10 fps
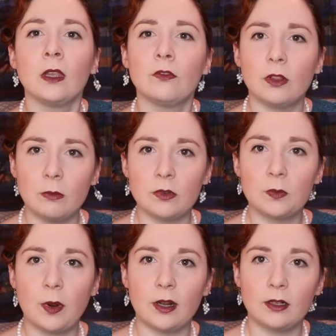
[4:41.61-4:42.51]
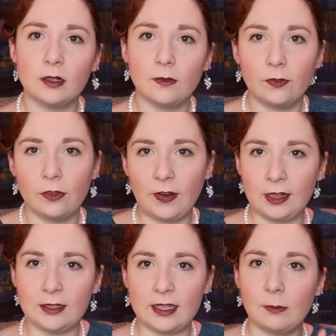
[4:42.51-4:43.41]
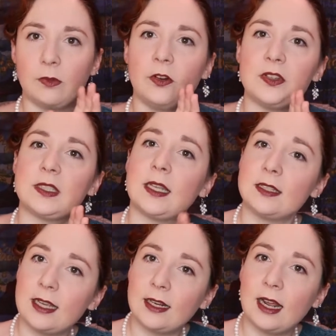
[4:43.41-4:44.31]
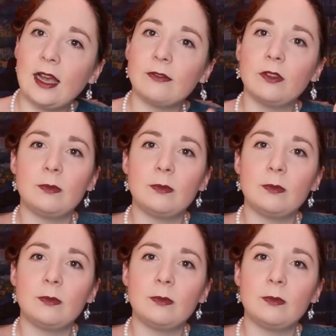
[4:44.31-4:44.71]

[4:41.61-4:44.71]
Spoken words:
For the most part, the final exam focuses on the second half,